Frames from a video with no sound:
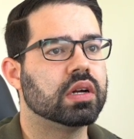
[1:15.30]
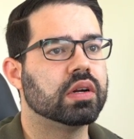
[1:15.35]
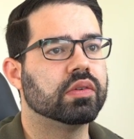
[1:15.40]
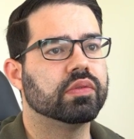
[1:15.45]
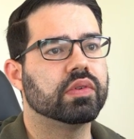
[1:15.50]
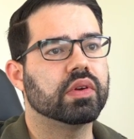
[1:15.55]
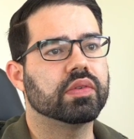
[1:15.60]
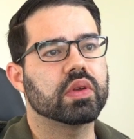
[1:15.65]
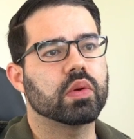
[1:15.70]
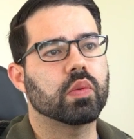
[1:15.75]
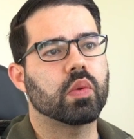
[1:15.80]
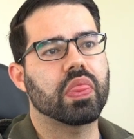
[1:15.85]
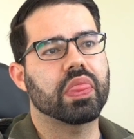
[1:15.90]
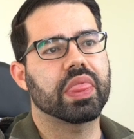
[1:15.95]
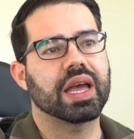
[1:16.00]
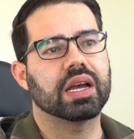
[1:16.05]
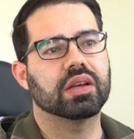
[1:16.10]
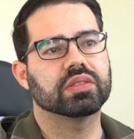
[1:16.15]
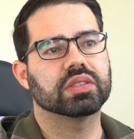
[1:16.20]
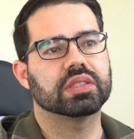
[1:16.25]

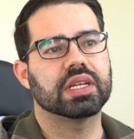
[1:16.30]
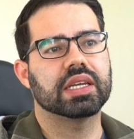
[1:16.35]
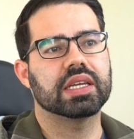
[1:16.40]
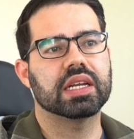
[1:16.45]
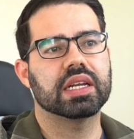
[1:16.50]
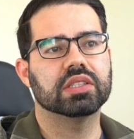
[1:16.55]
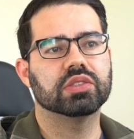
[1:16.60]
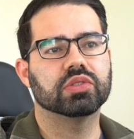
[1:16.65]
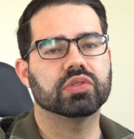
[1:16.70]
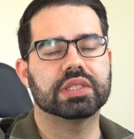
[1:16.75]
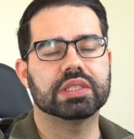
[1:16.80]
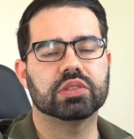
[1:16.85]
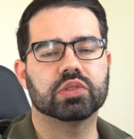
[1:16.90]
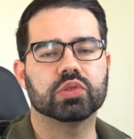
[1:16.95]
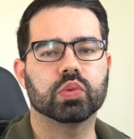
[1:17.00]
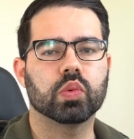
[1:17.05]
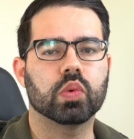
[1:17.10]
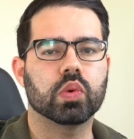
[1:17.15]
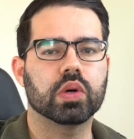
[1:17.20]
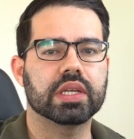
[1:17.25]

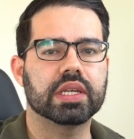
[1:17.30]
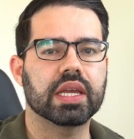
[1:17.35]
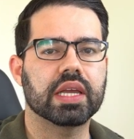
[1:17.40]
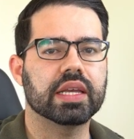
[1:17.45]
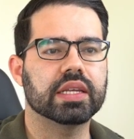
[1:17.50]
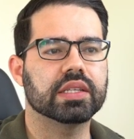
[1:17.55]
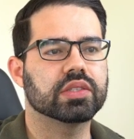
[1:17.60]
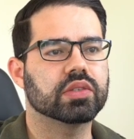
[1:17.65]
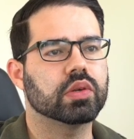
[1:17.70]
51,828.